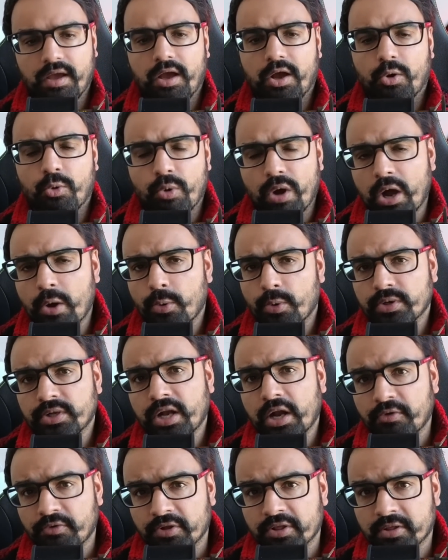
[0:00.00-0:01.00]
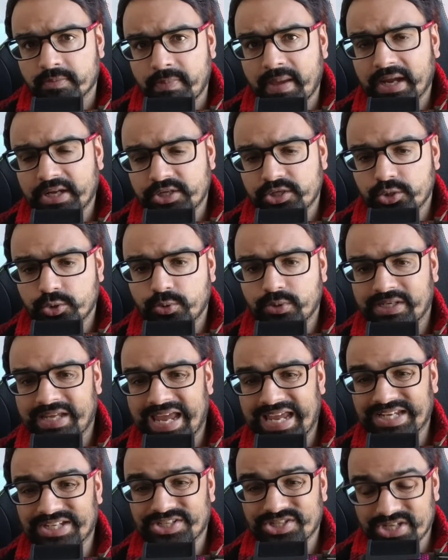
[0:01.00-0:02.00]
Why would I respect you
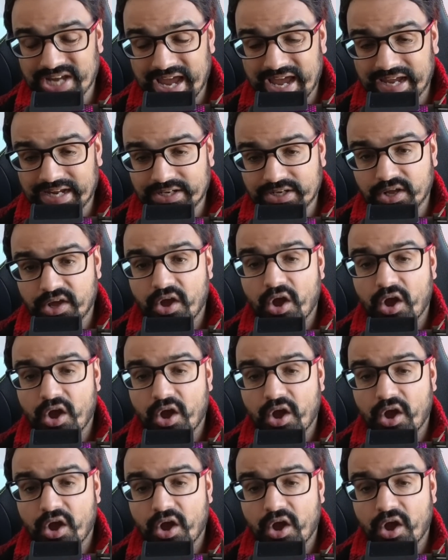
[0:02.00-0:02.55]
getting shagged